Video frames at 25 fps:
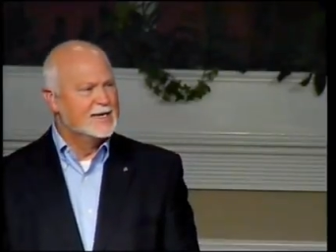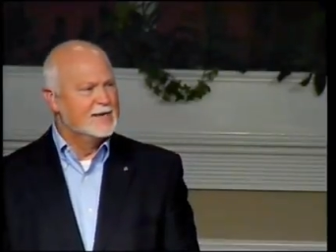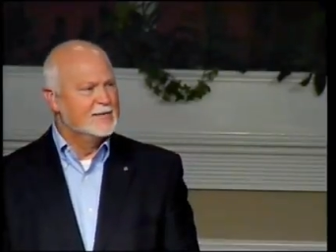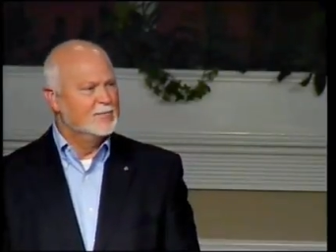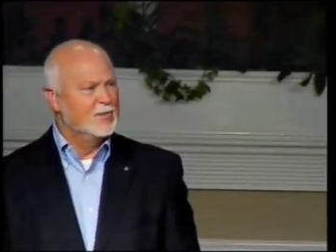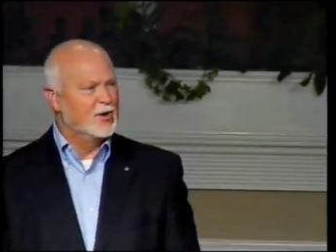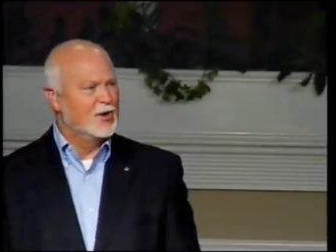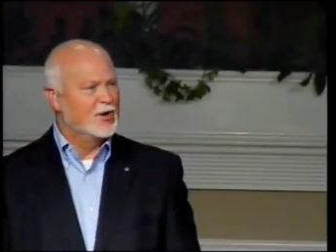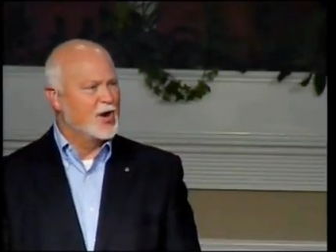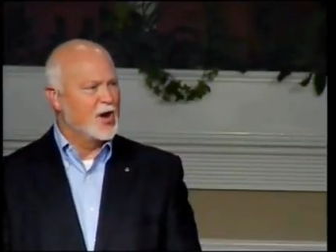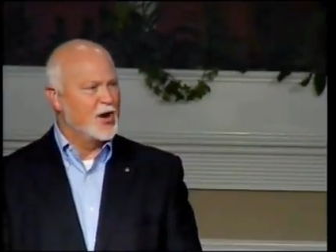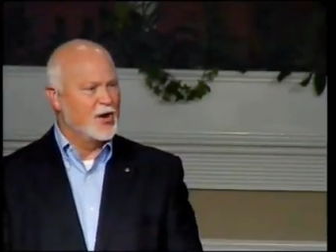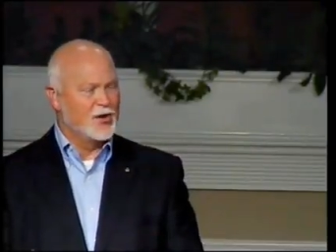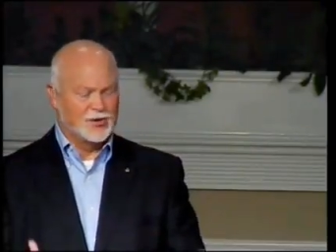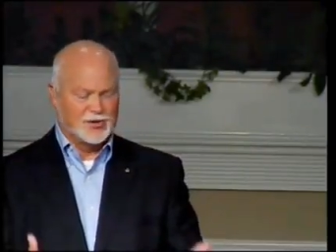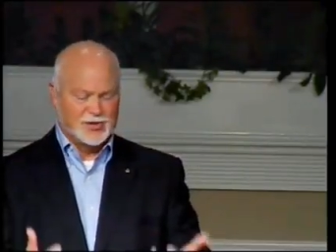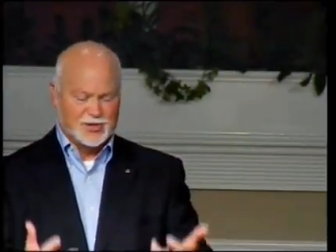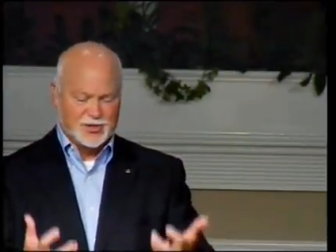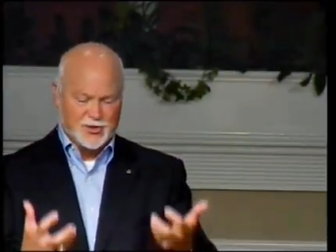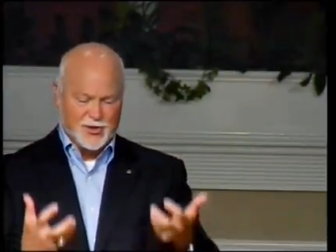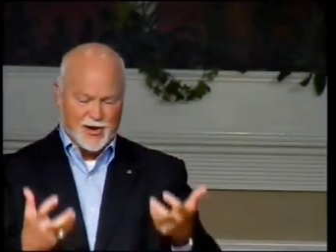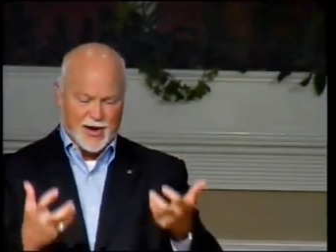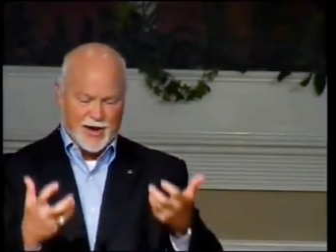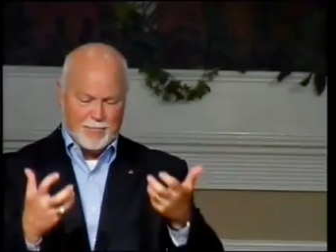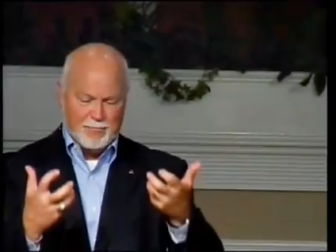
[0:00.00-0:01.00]
because
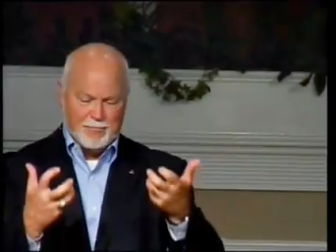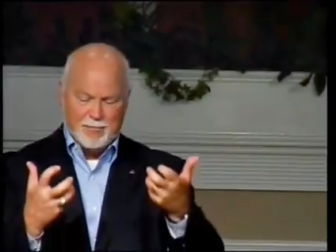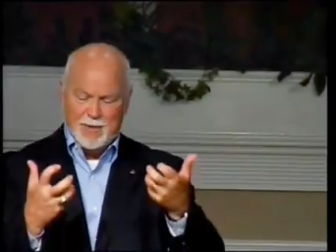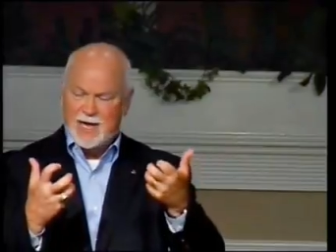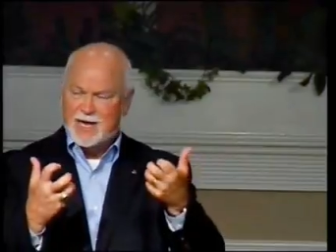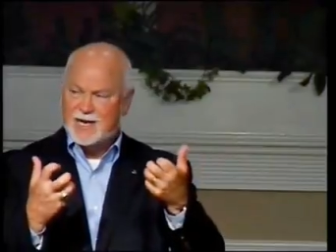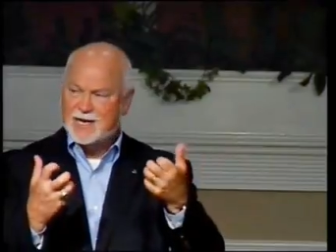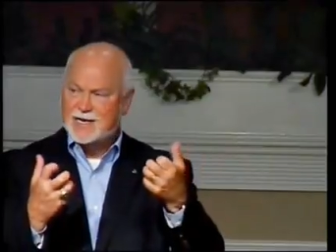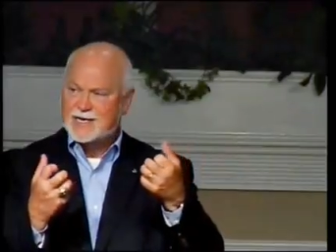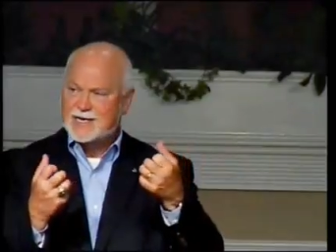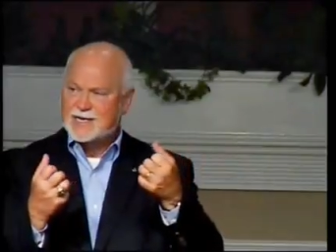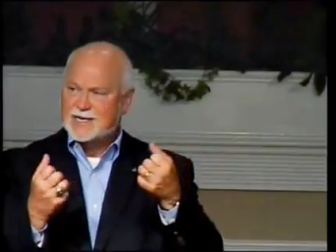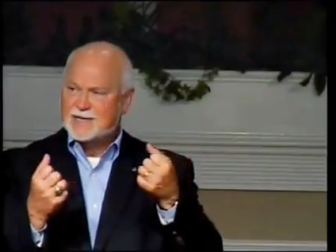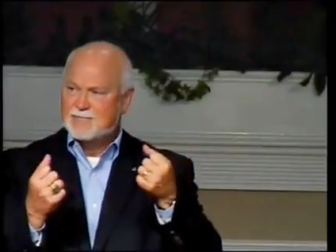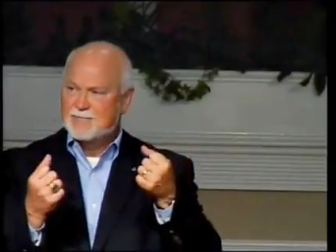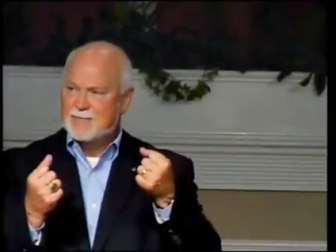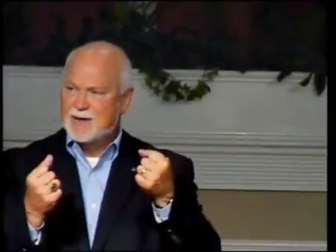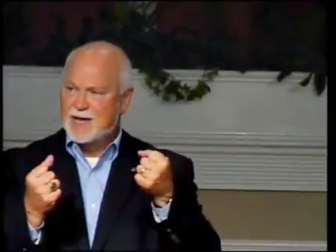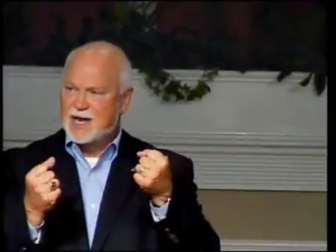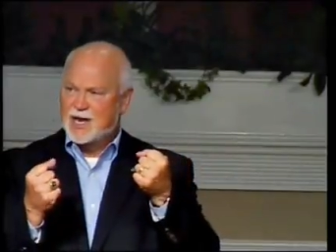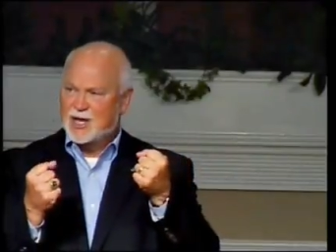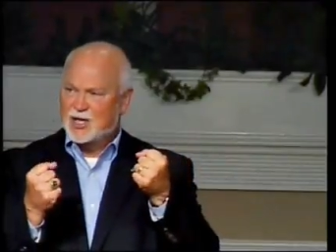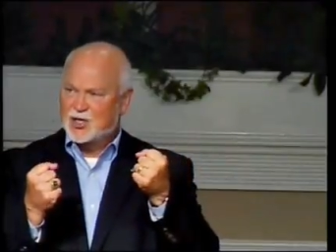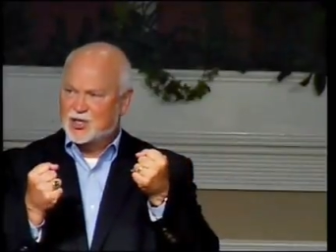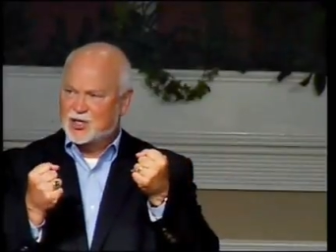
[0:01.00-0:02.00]
you have been,
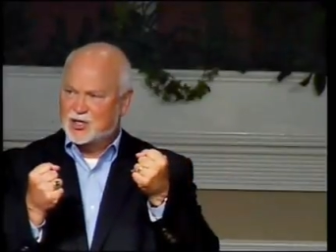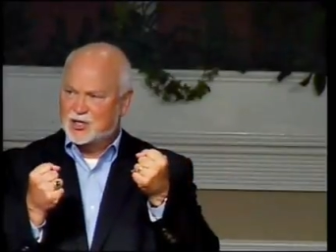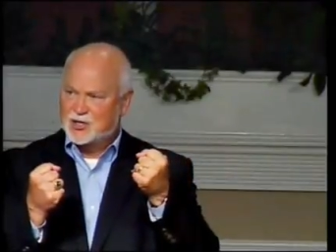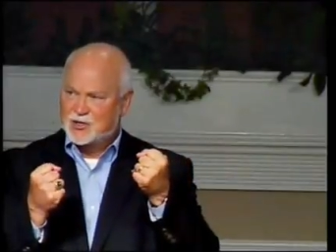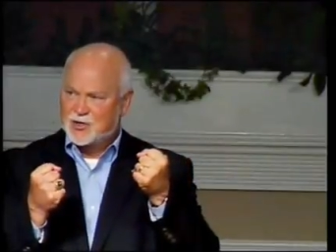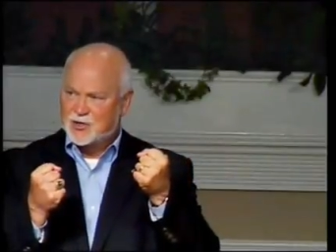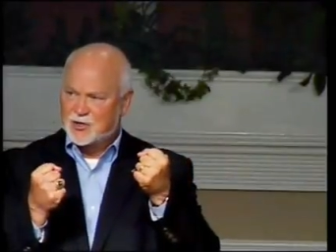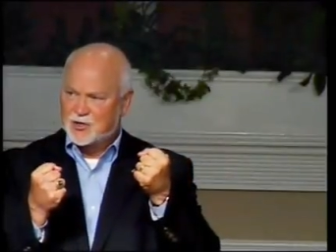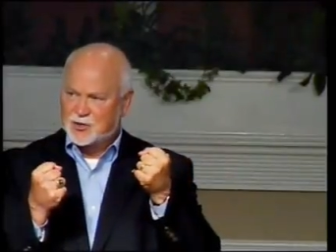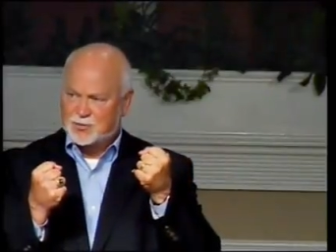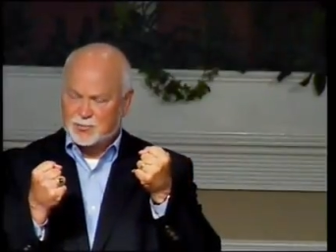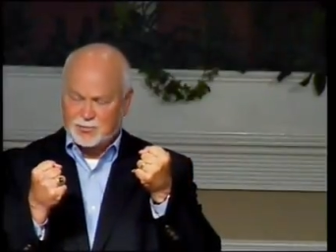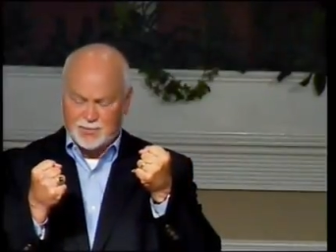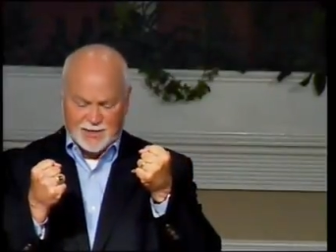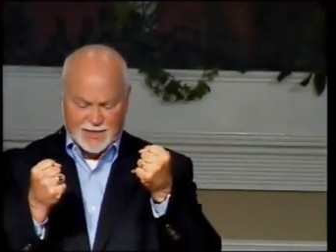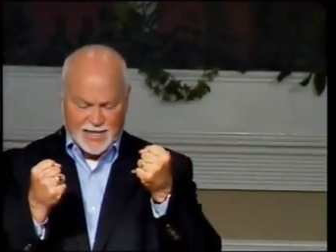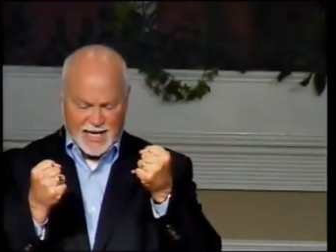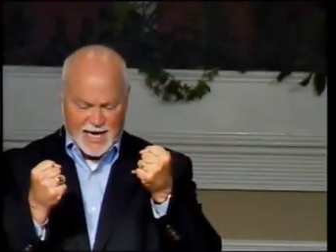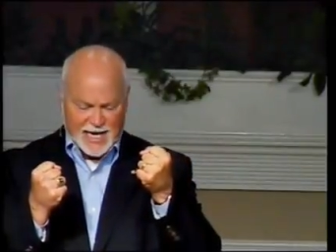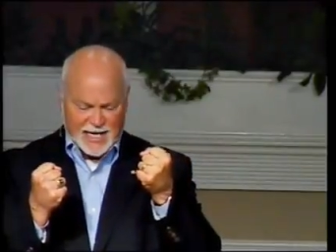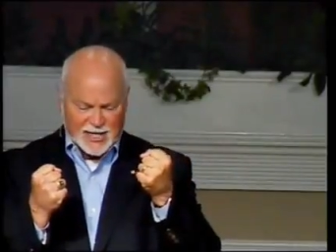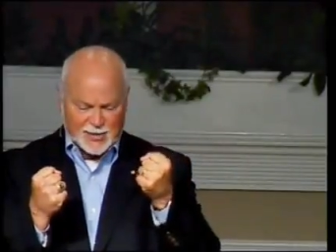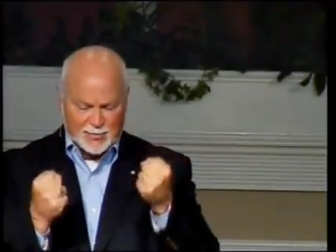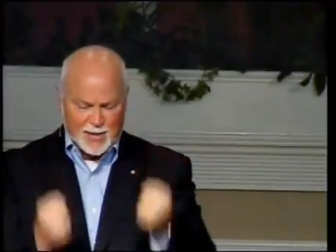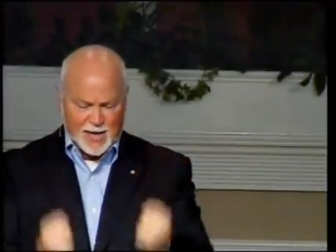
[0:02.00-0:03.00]
been your
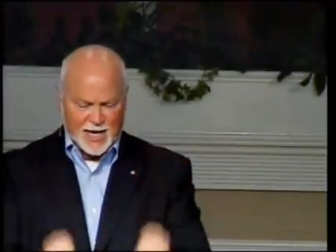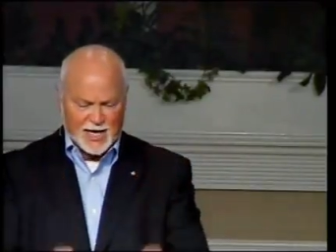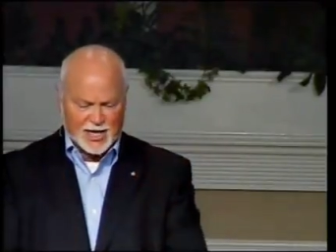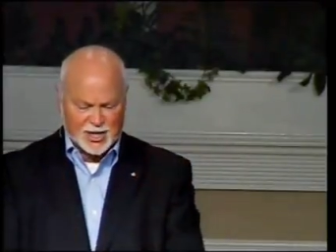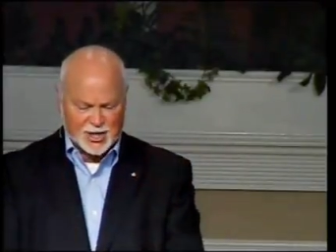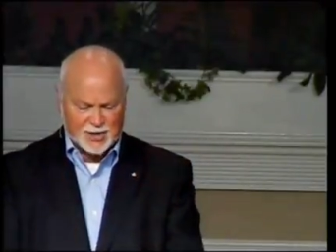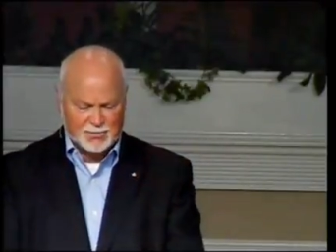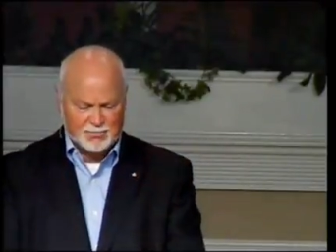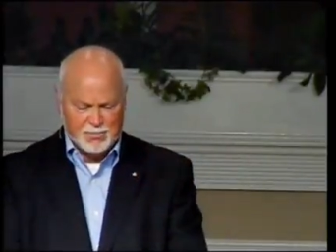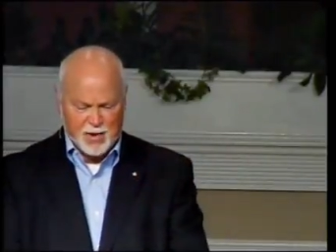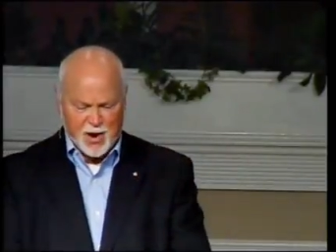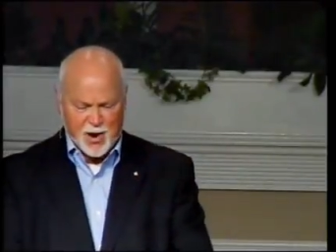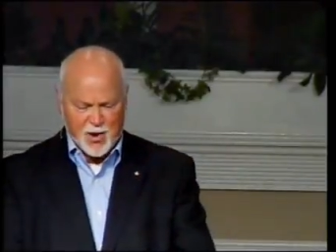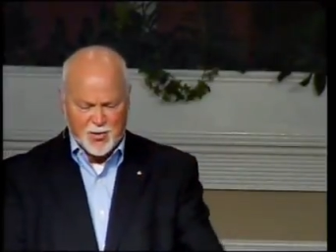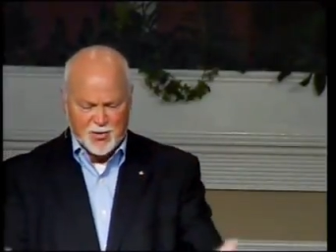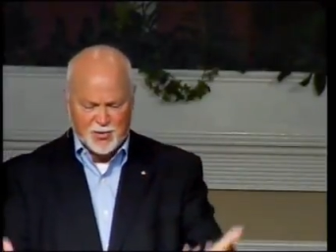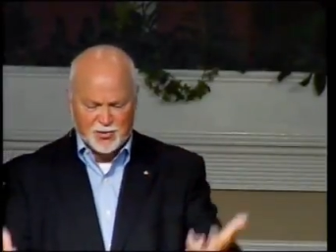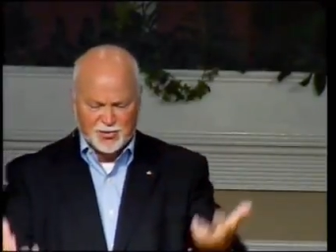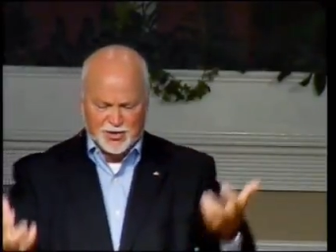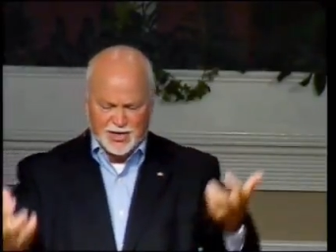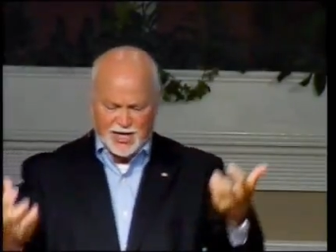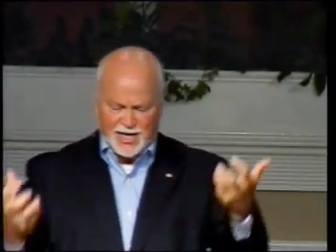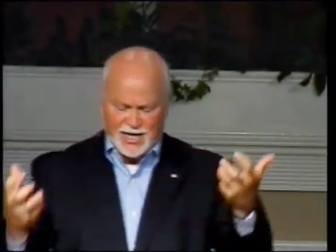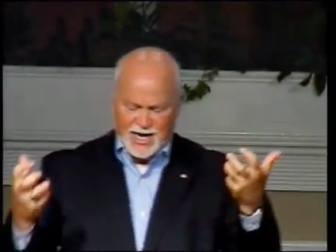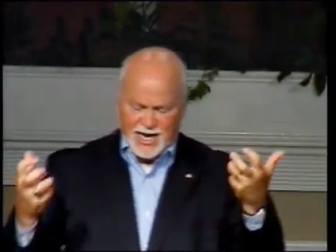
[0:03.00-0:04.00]
sin has been
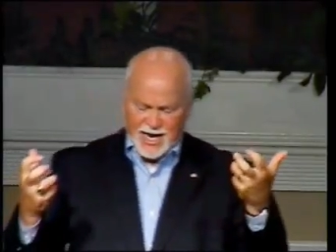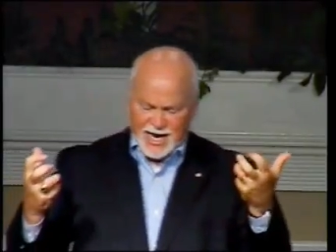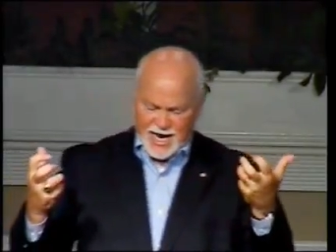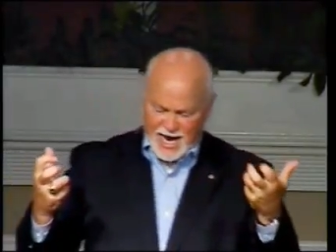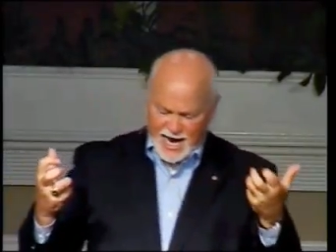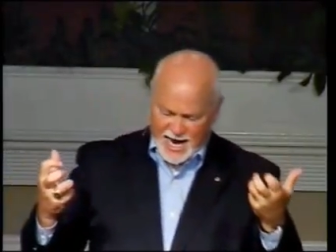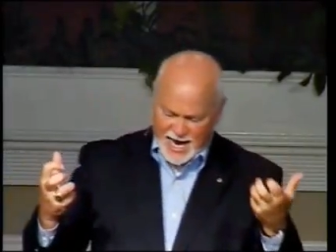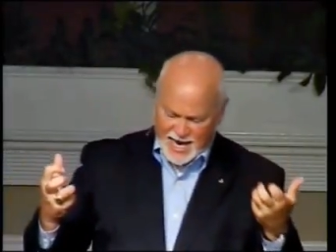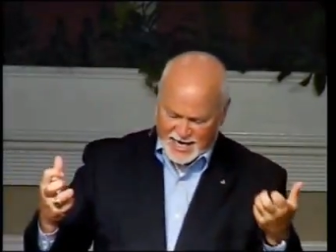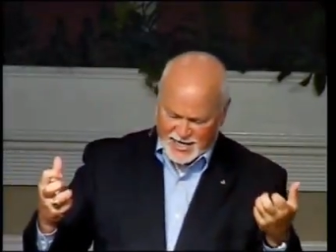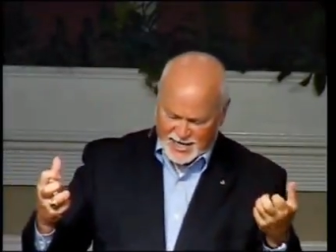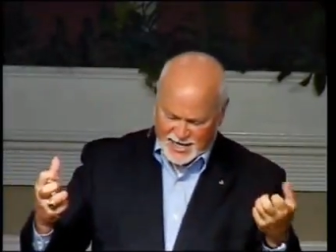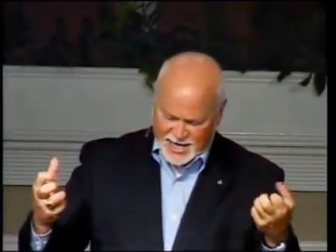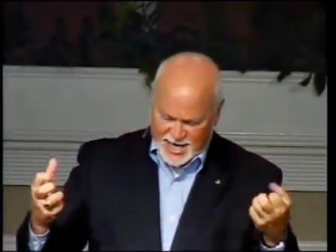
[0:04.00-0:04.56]
exposed and, and,